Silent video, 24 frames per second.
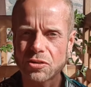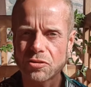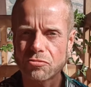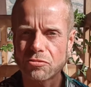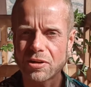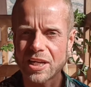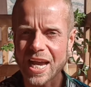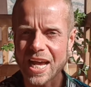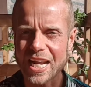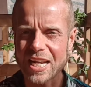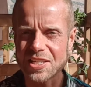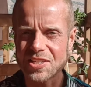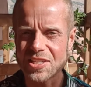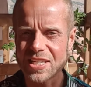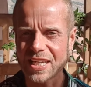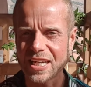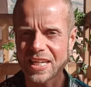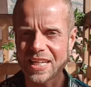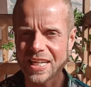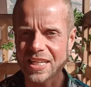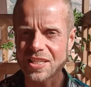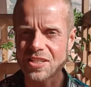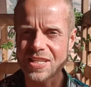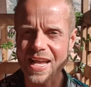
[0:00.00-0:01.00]
of reality
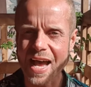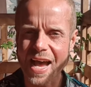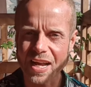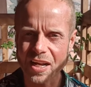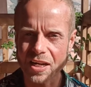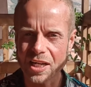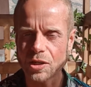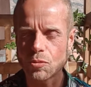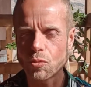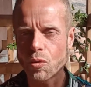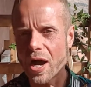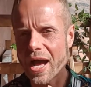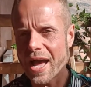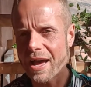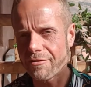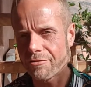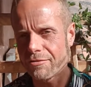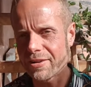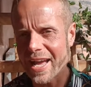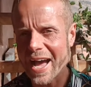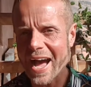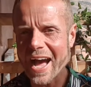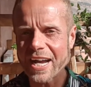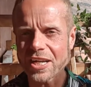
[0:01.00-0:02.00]
and exactly what
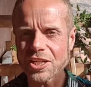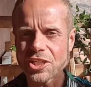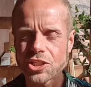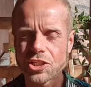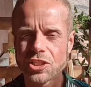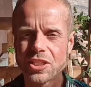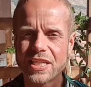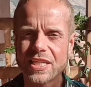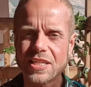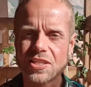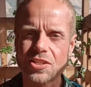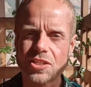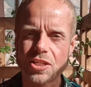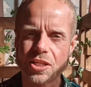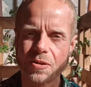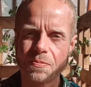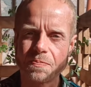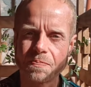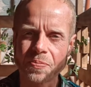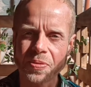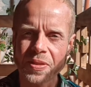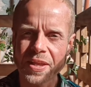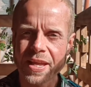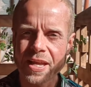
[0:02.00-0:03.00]
every action is,
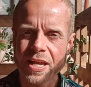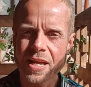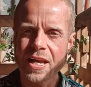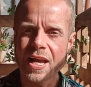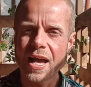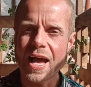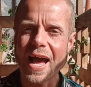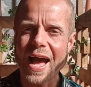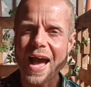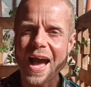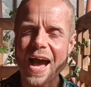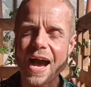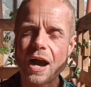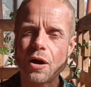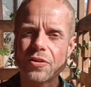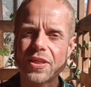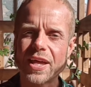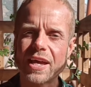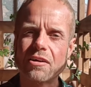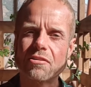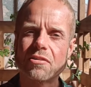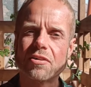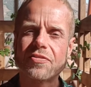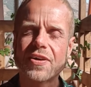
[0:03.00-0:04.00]
how
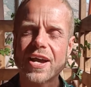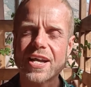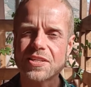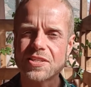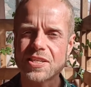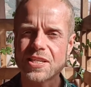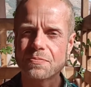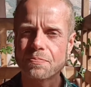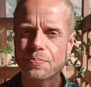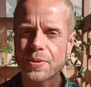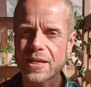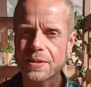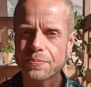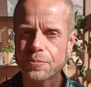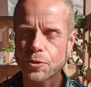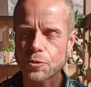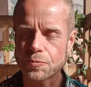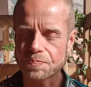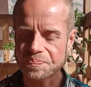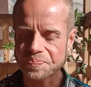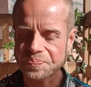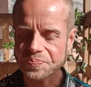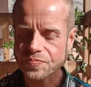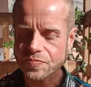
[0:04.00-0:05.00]
they are affecting people.
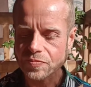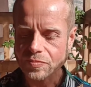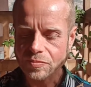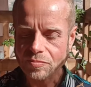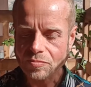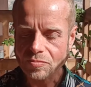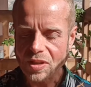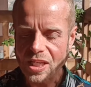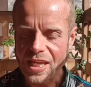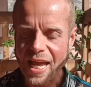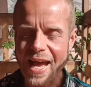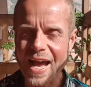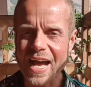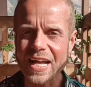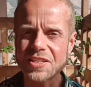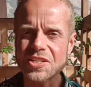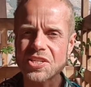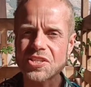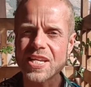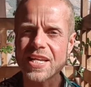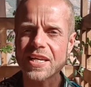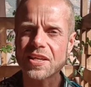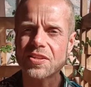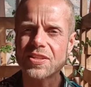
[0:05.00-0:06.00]
And
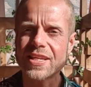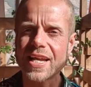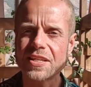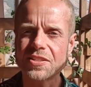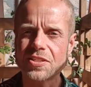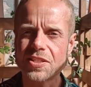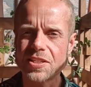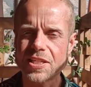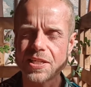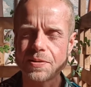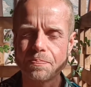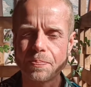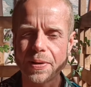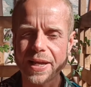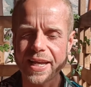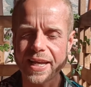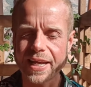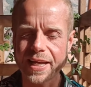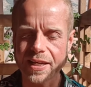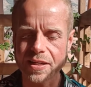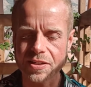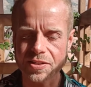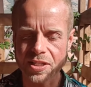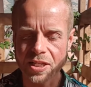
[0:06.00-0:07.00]
sixth density
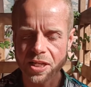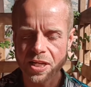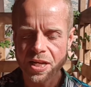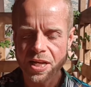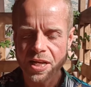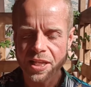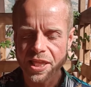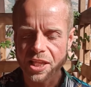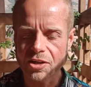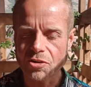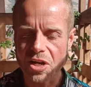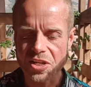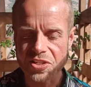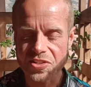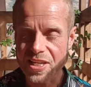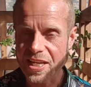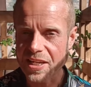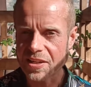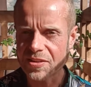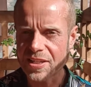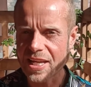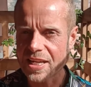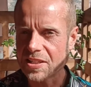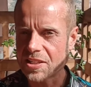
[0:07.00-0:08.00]
beings, there are
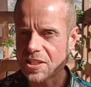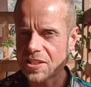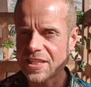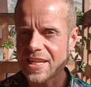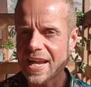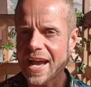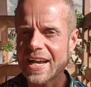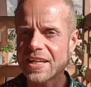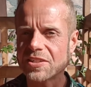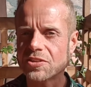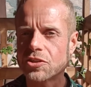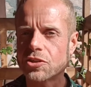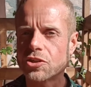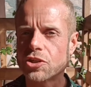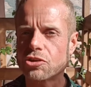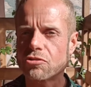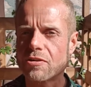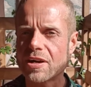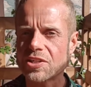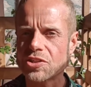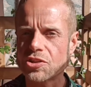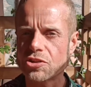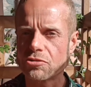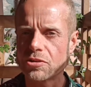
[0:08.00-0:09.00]
sixth density
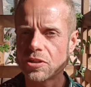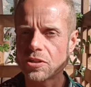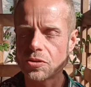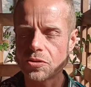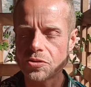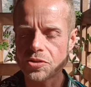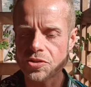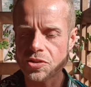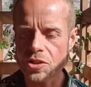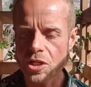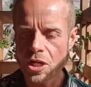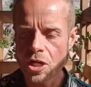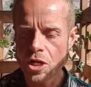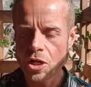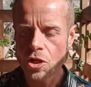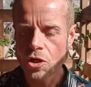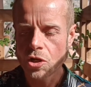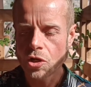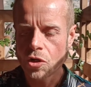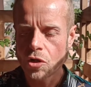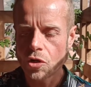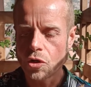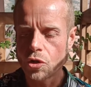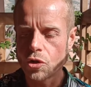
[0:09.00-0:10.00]
extraterrestrials
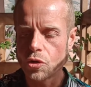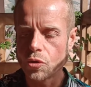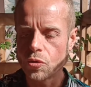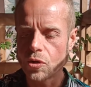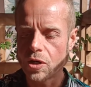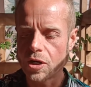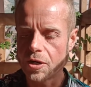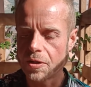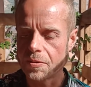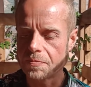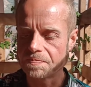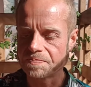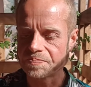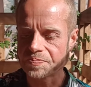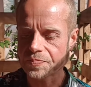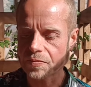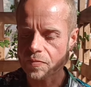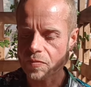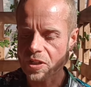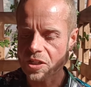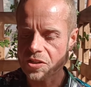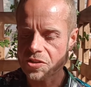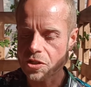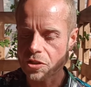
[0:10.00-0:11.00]
who,
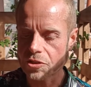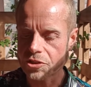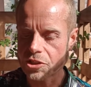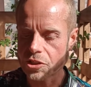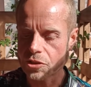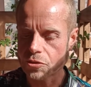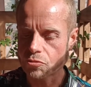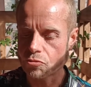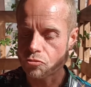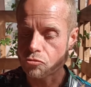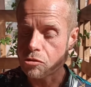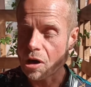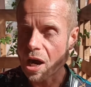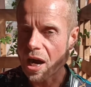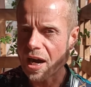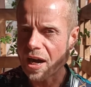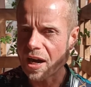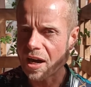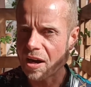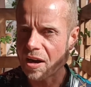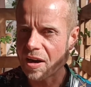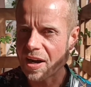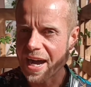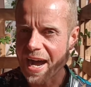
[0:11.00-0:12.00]
such as
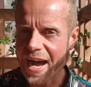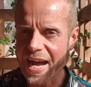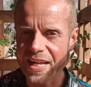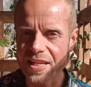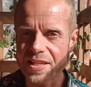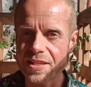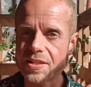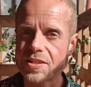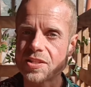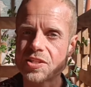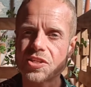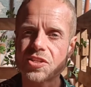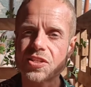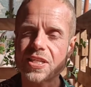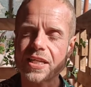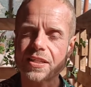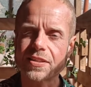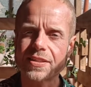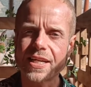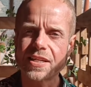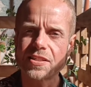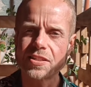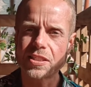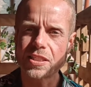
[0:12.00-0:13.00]
Ra, and sixth
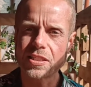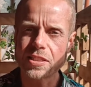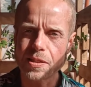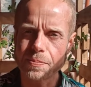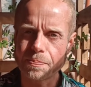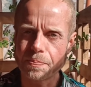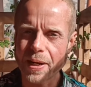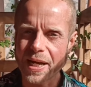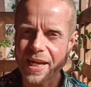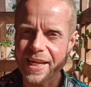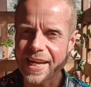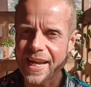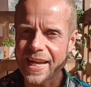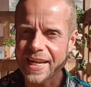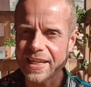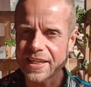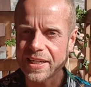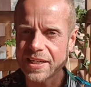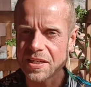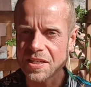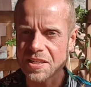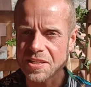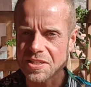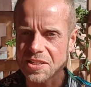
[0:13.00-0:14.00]
density
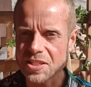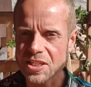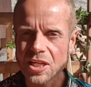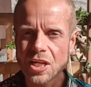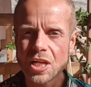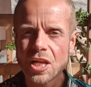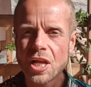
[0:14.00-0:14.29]
Pleiadians.